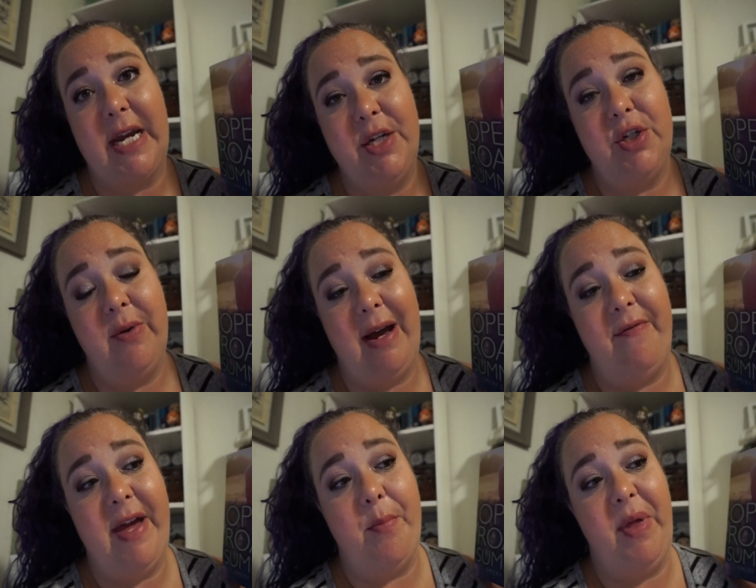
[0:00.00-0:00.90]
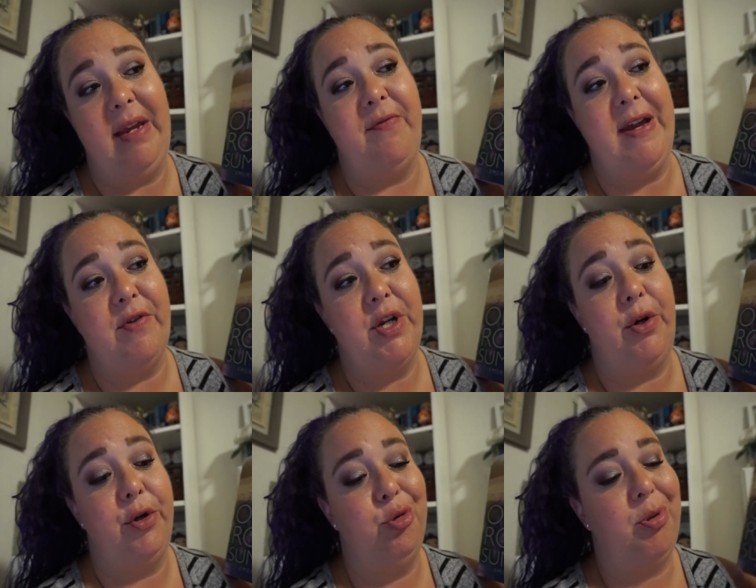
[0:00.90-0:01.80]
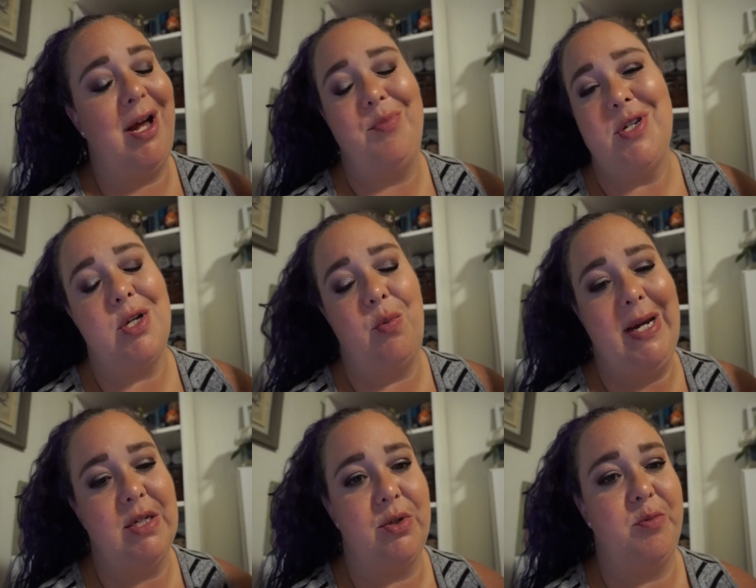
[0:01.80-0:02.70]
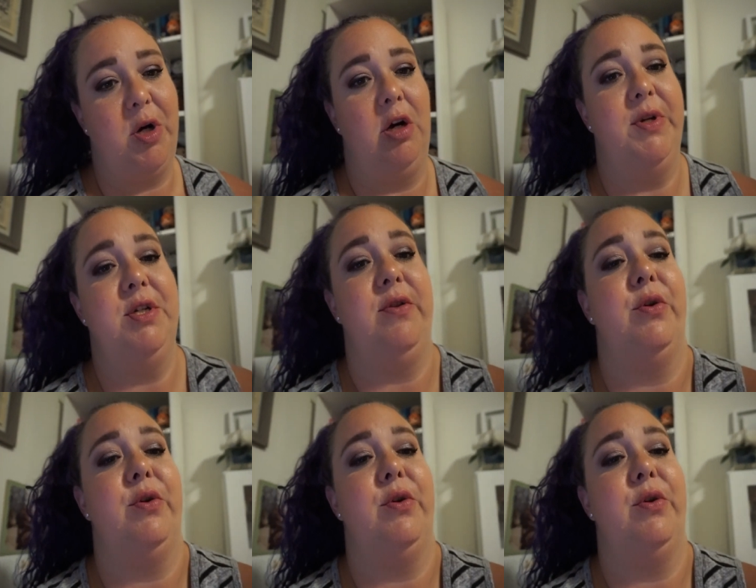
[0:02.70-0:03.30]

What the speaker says: I do have them like favorited on Hoopla. I'm just gonna wait until tomorrow and do